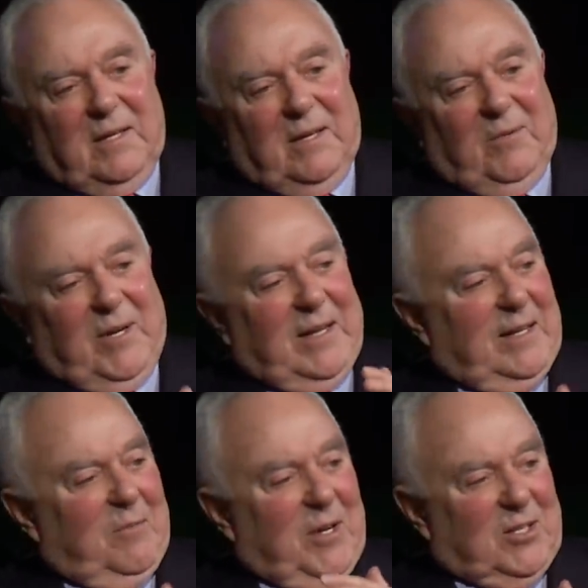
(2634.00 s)
Then we had
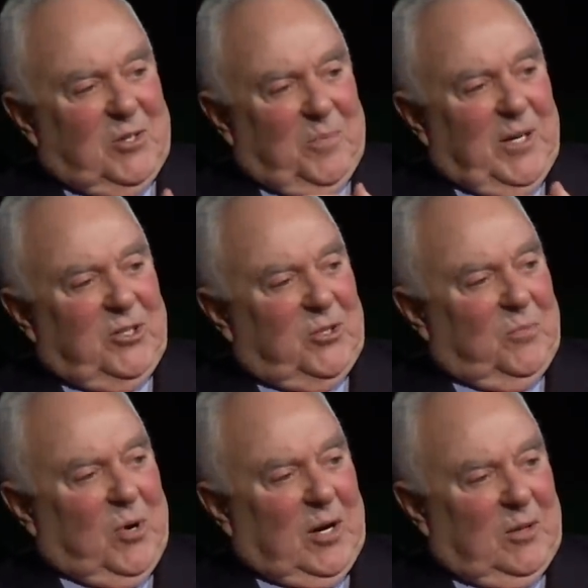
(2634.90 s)
the Emancipation
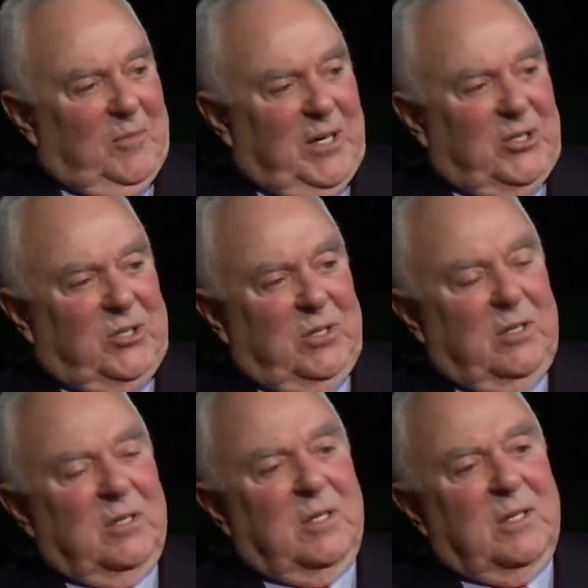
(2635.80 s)
Proclamation,
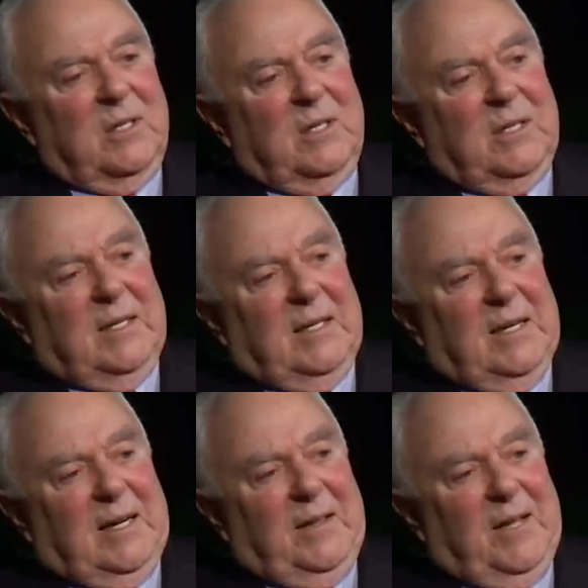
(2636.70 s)

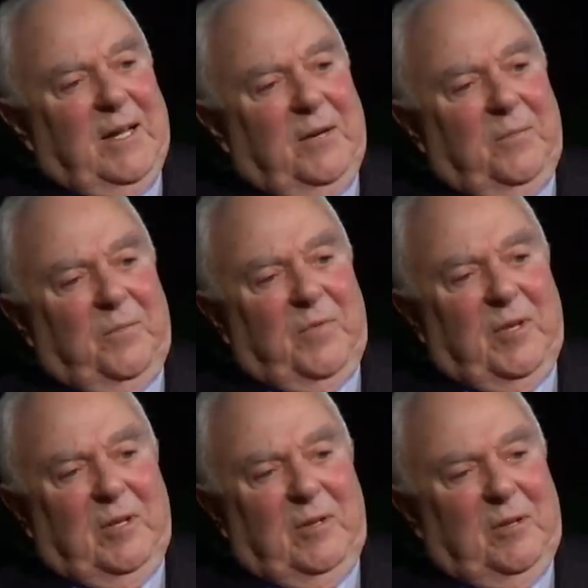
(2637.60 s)
and then
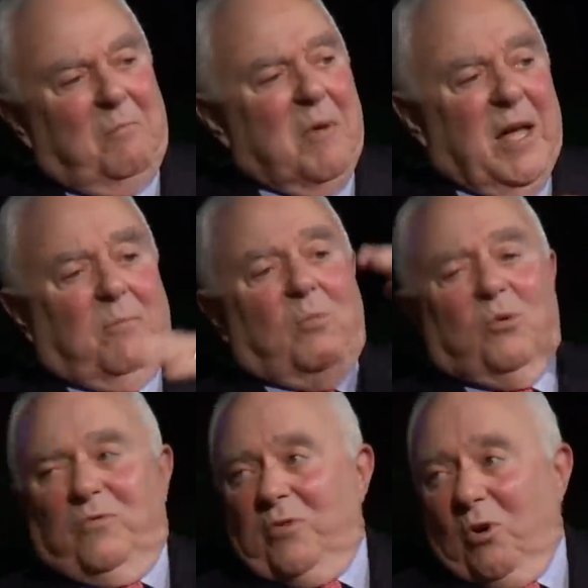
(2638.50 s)
the men
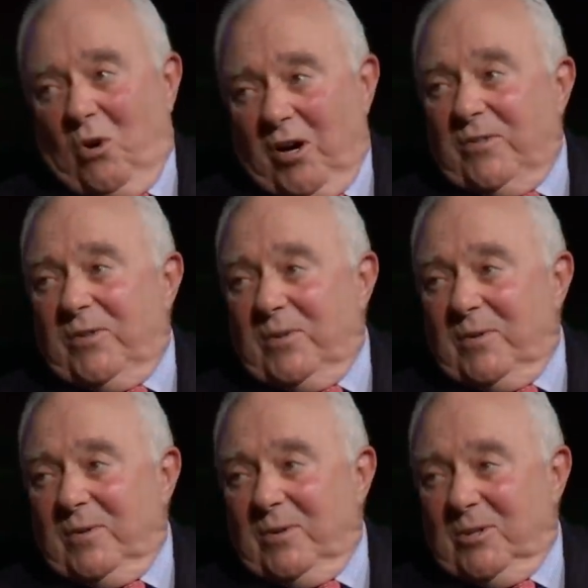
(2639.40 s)
moved north
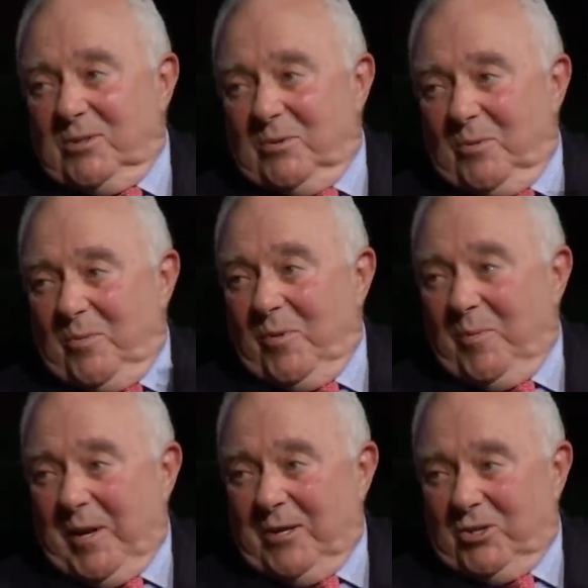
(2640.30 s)
because there were
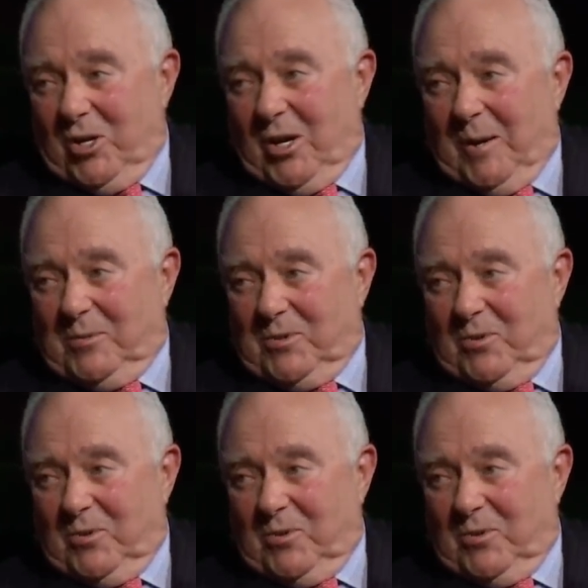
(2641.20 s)
better jobs